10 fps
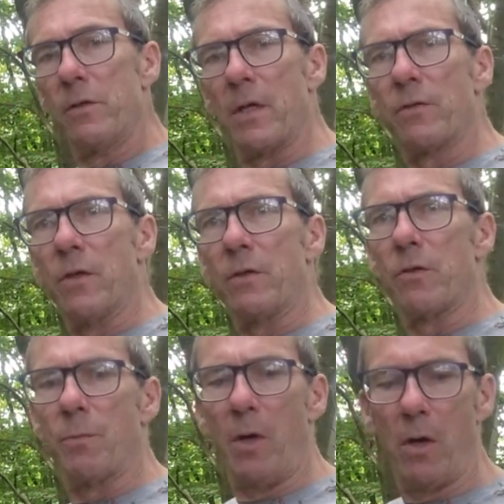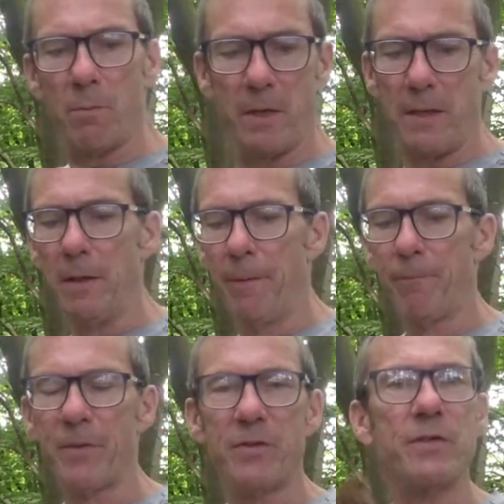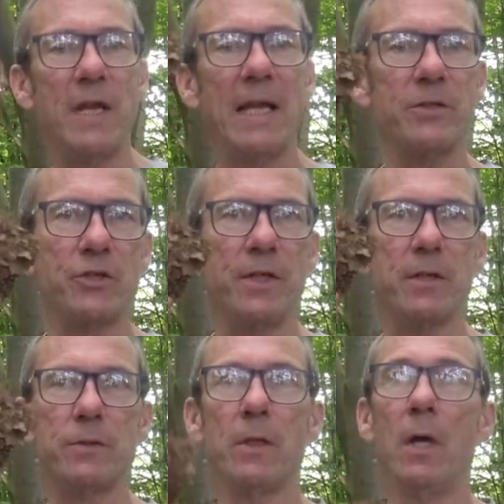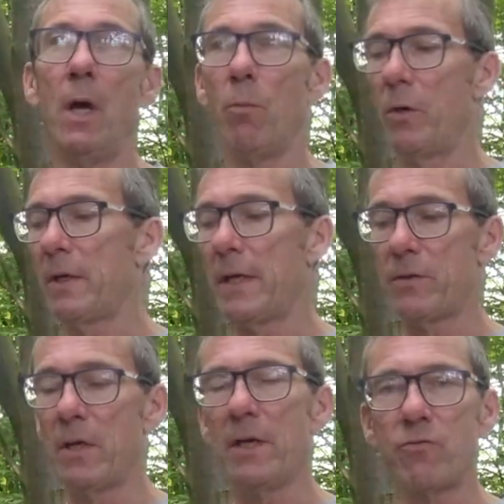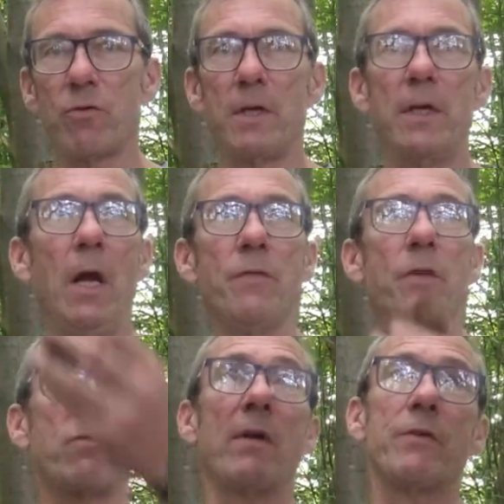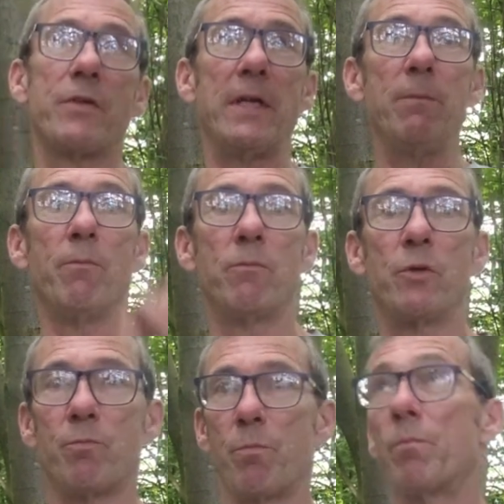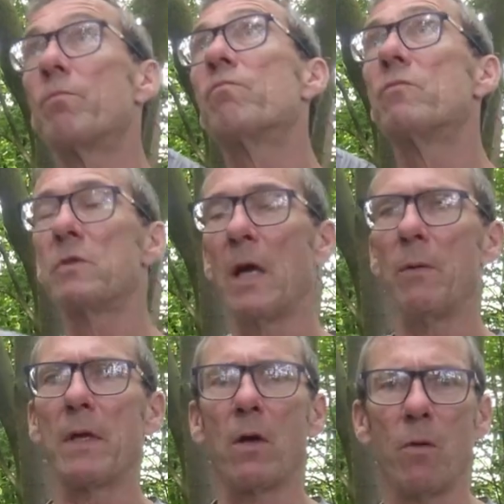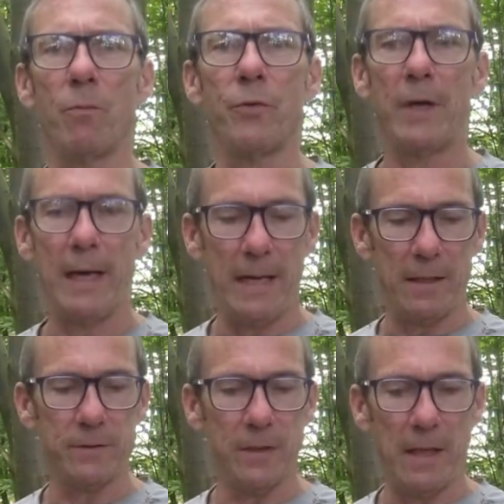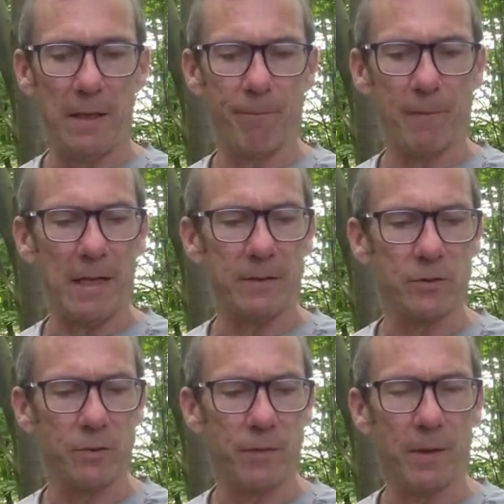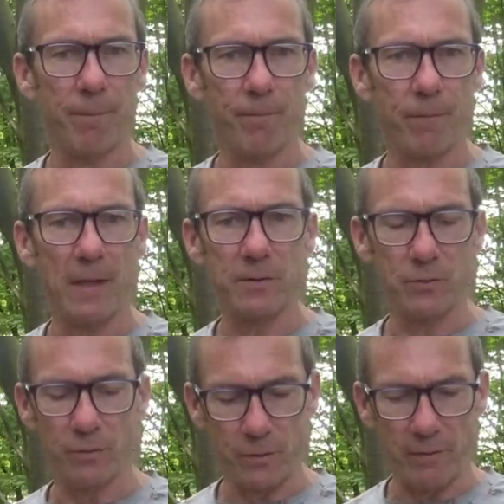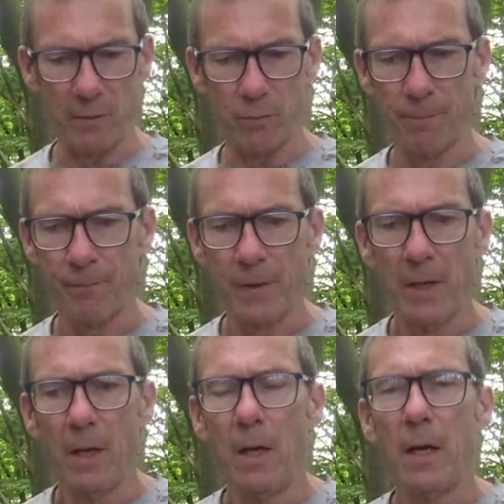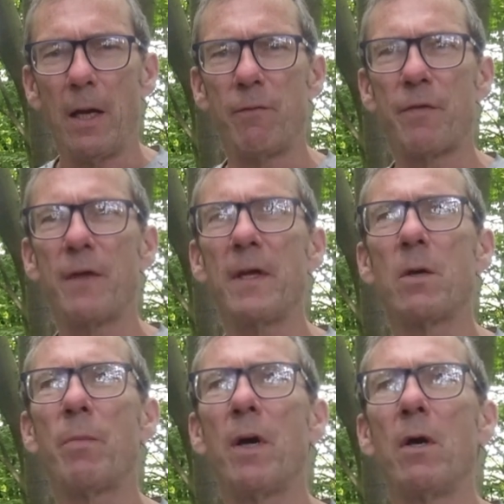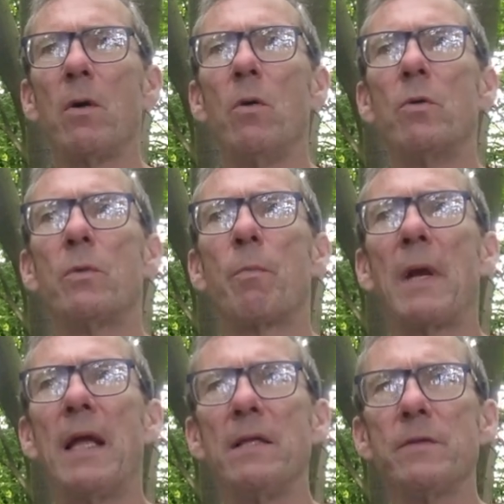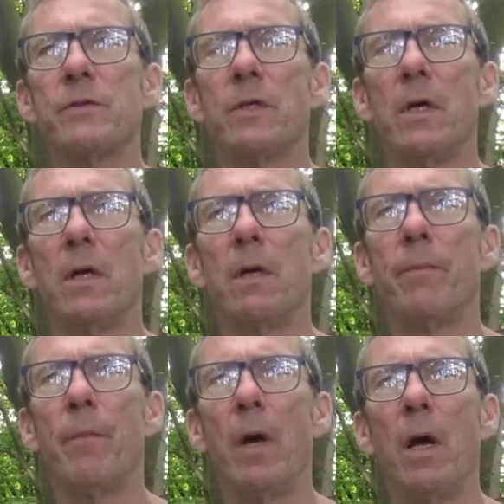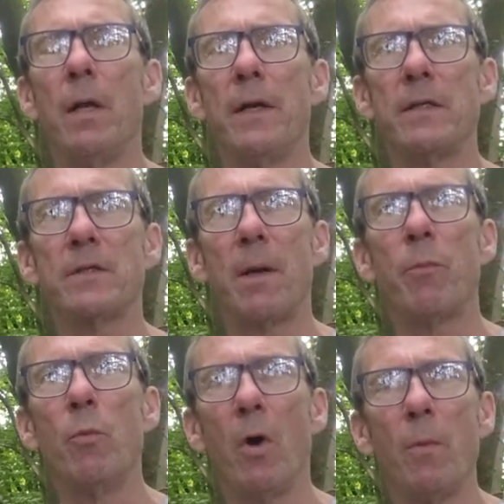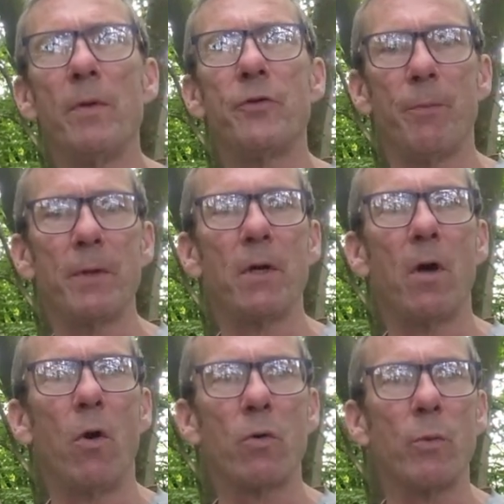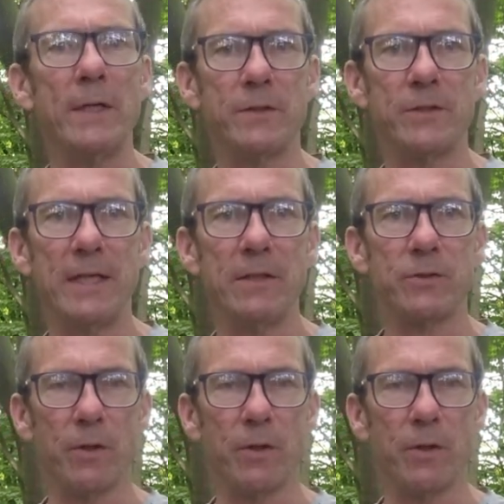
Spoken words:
chestnut just behind me. This is last year's, but it is literally under gravity, just down it comes and lands on the ground. If you think about plants, an example might be something like hogweed seeds.